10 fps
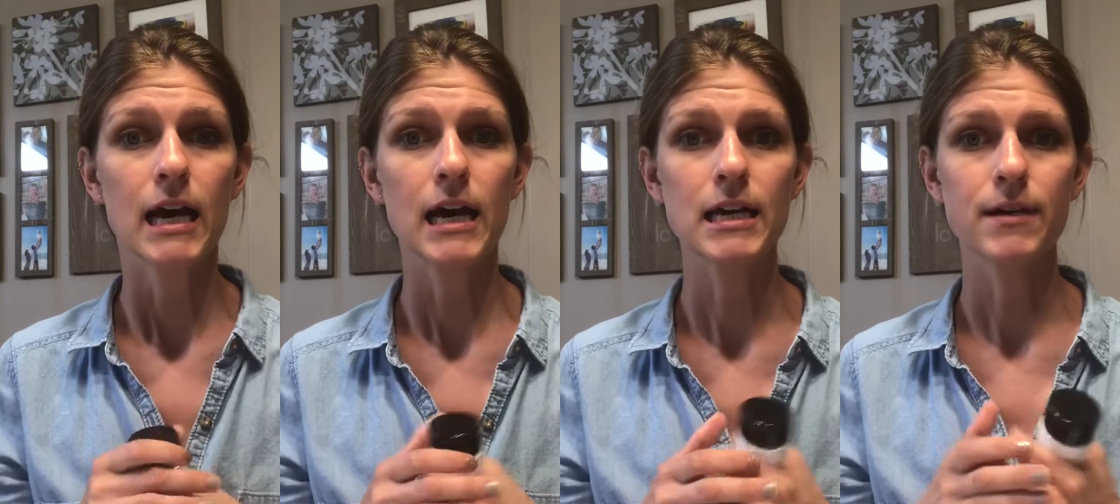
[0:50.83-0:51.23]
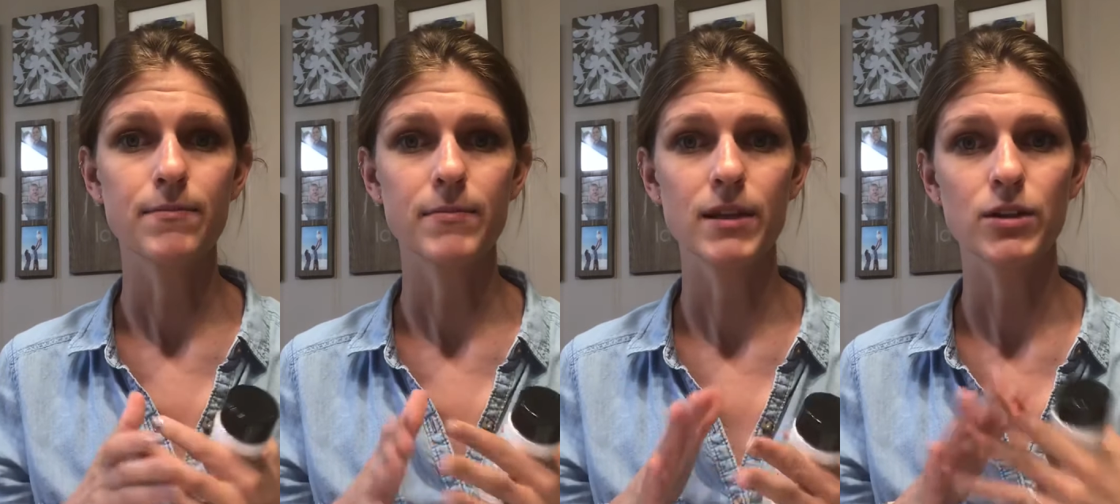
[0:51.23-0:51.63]

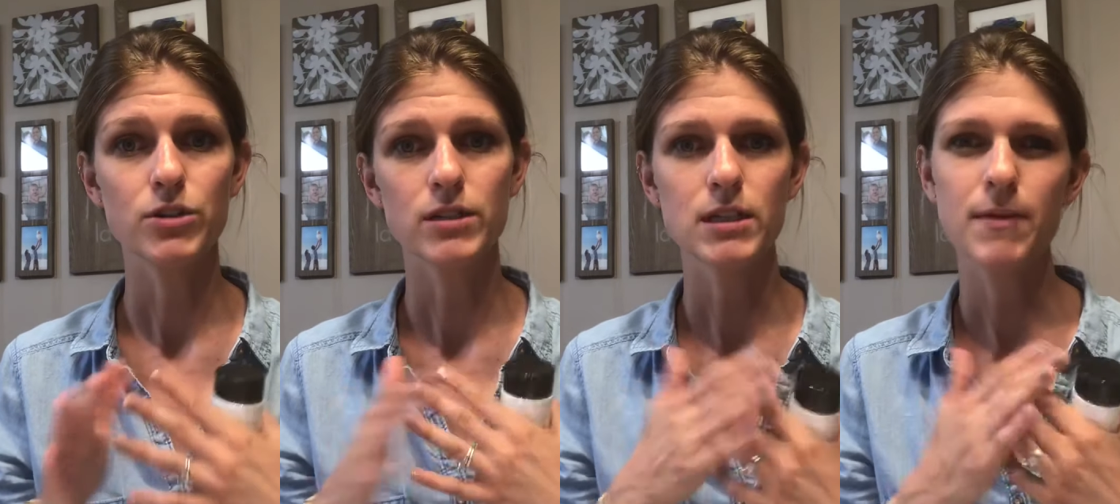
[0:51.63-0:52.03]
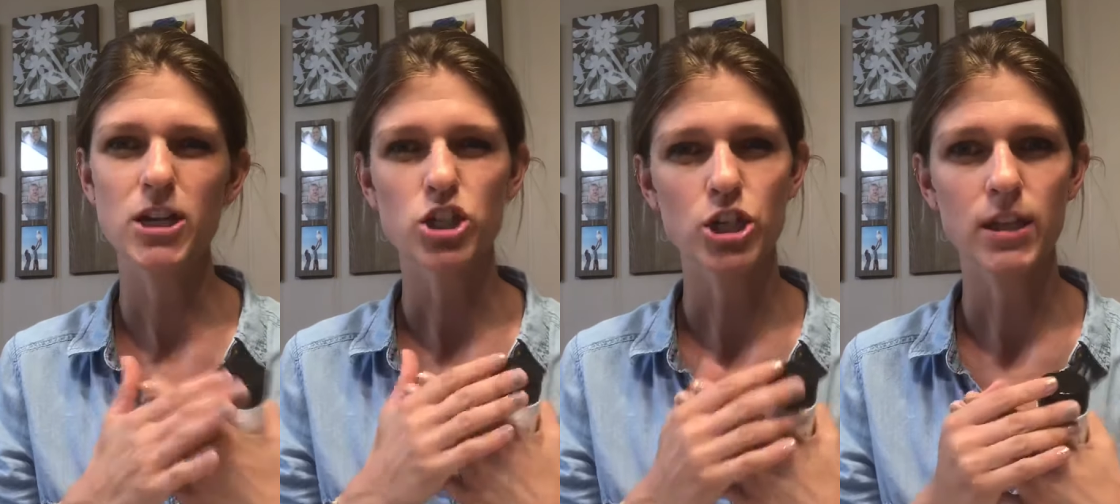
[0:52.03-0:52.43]
They'll use it to make
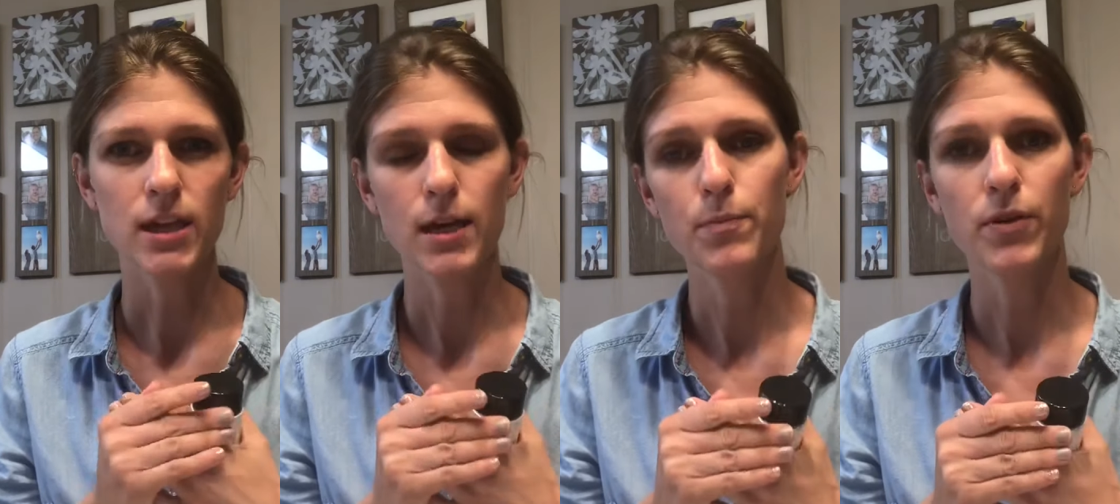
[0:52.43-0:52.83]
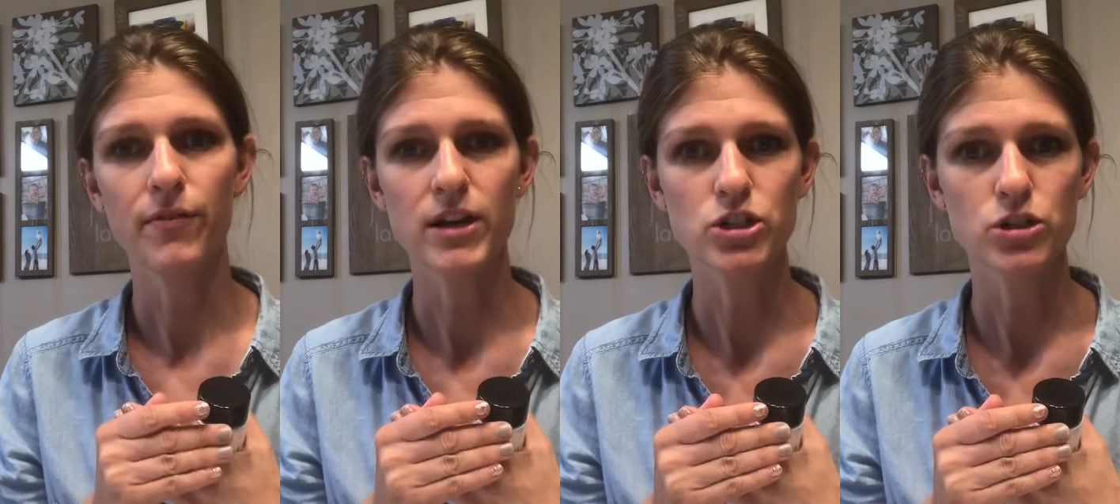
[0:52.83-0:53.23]
sure that
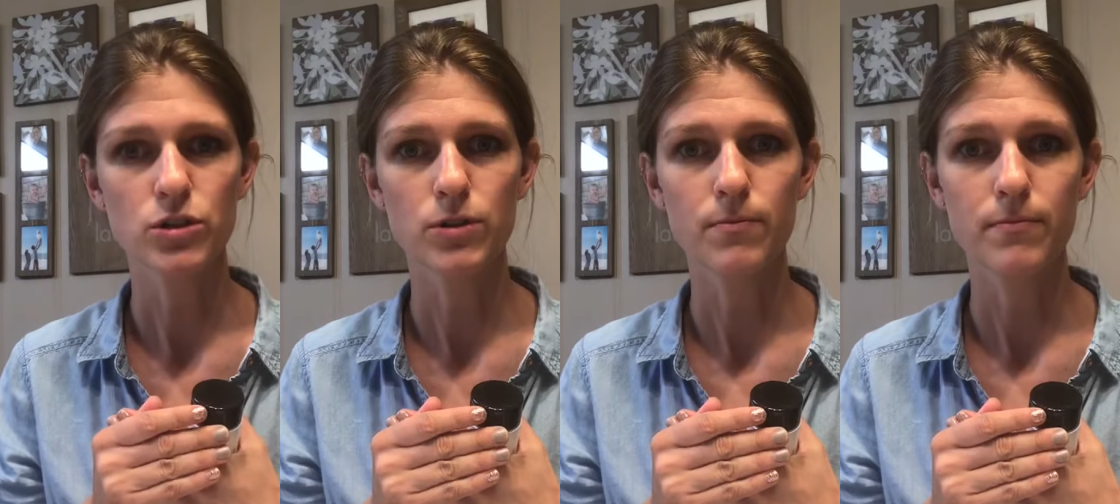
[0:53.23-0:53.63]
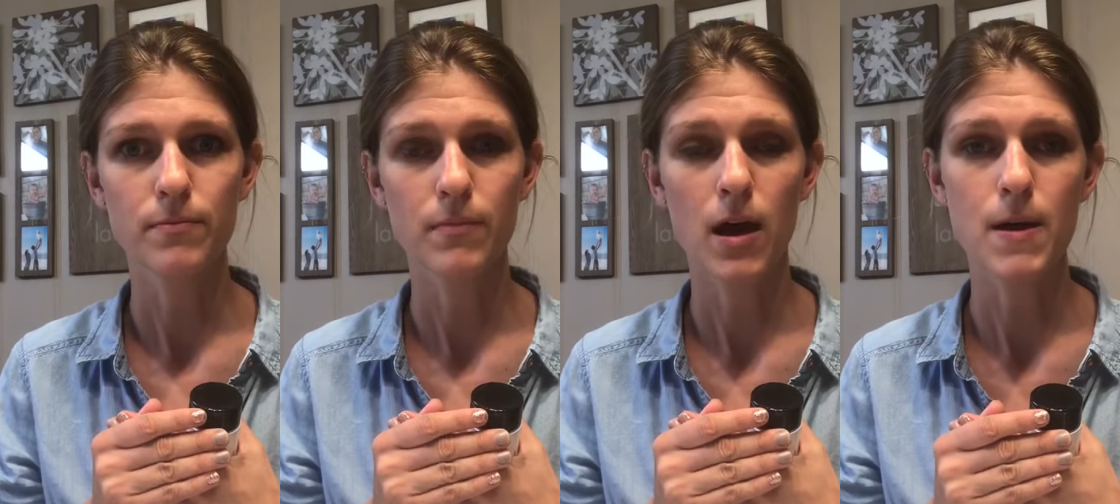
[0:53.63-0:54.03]
professional
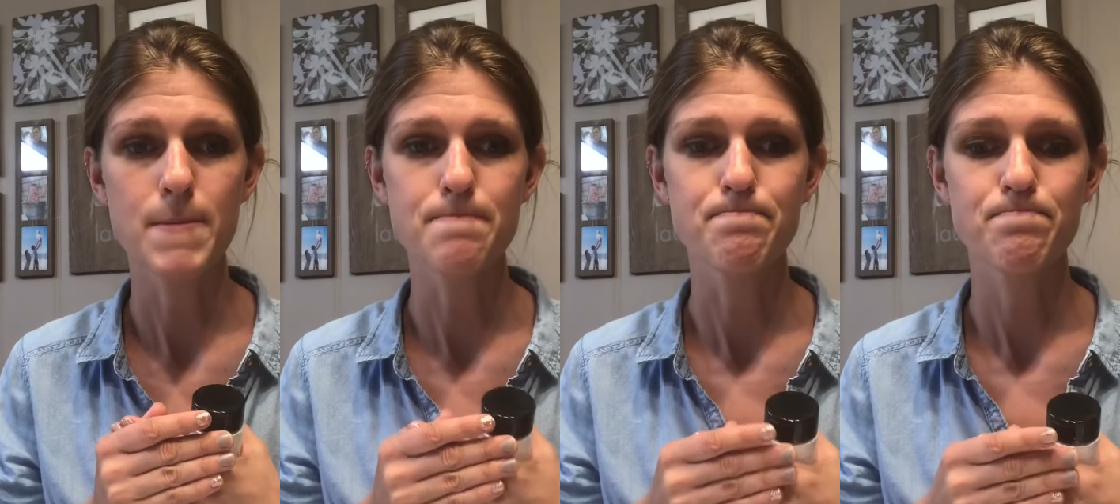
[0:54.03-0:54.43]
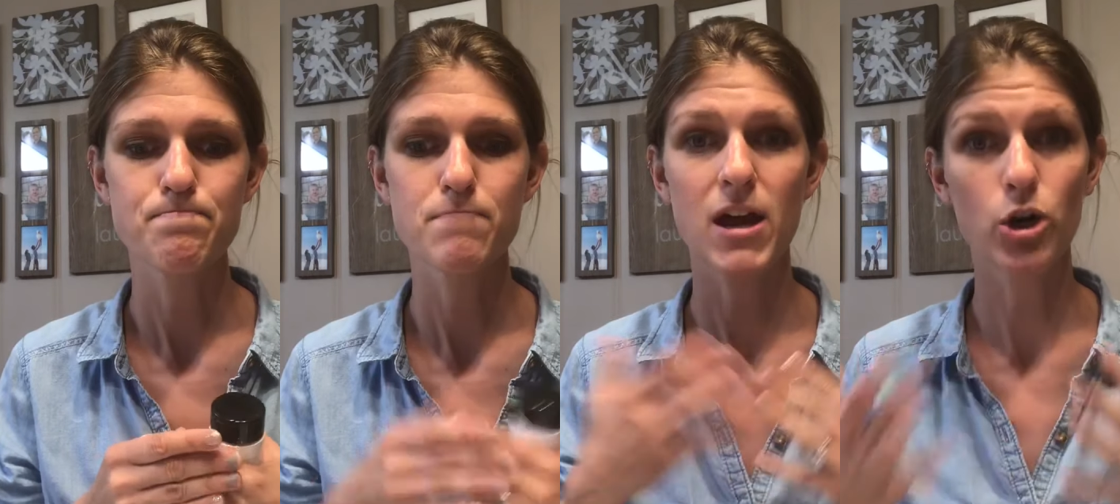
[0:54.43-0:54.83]

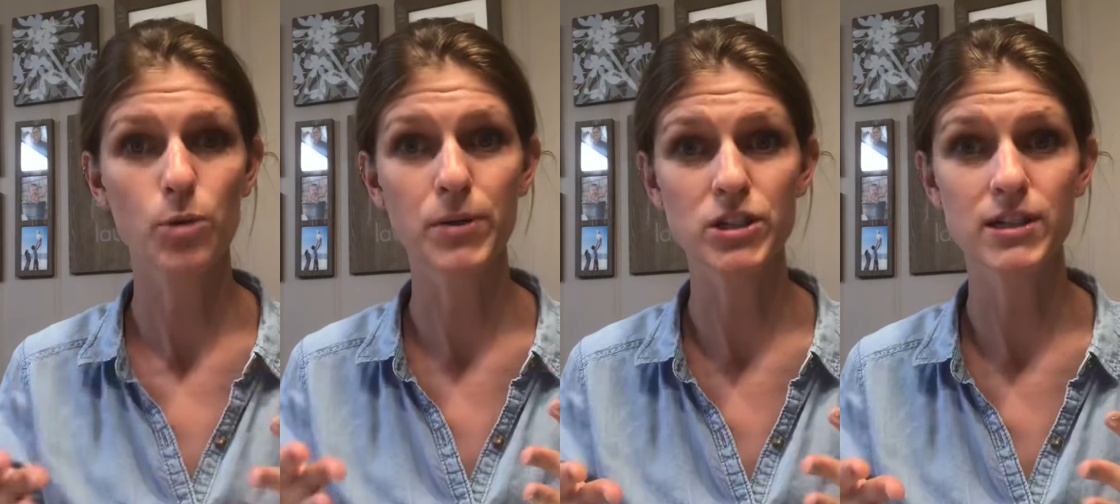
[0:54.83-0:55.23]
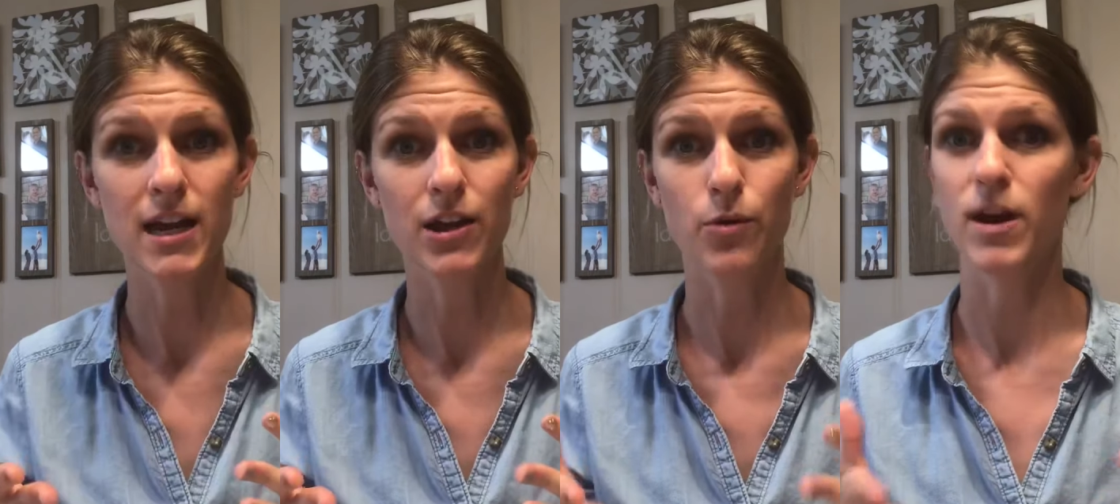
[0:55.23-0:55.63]
medical
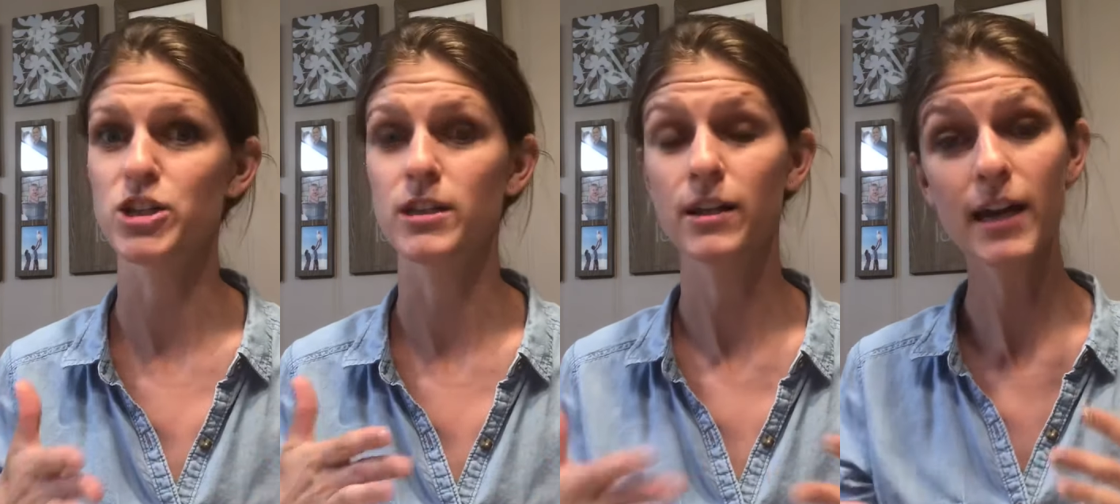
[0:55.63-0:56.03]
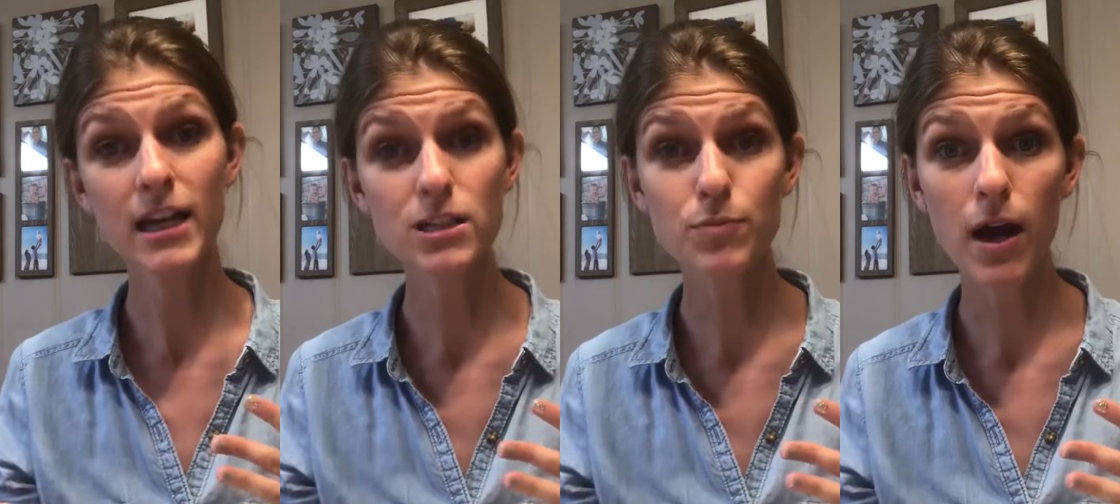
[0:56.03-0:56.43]
personnel are washing their
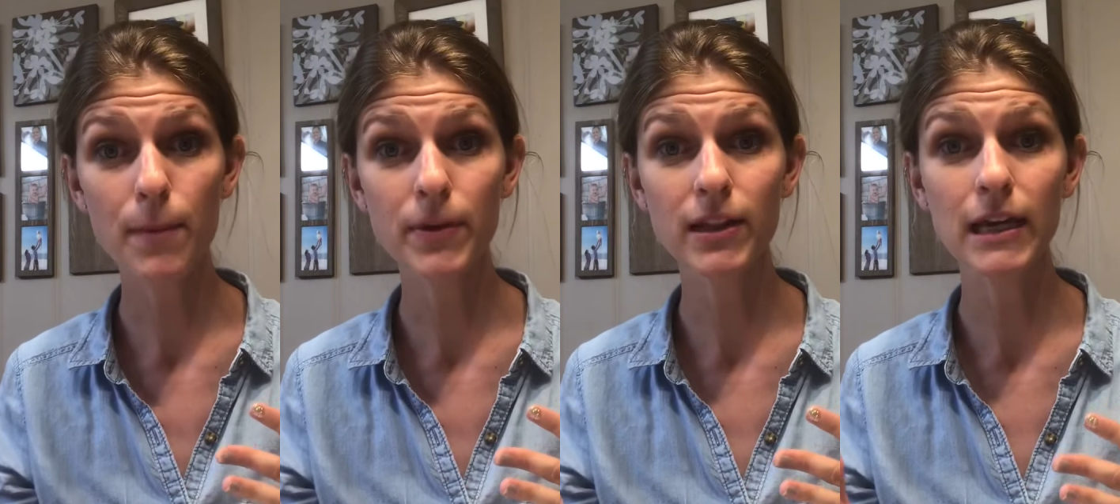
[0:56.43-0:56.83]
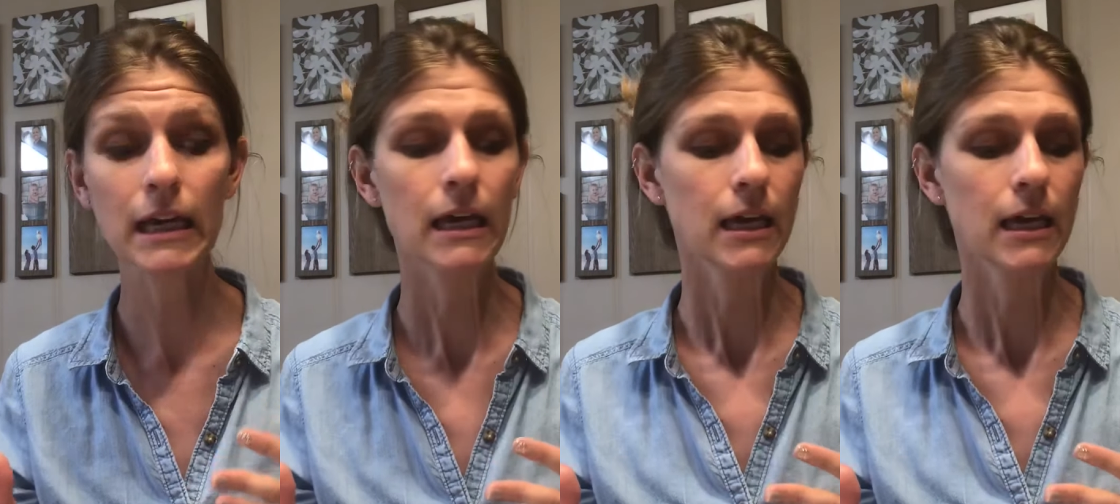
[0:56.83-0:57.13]
hands properly.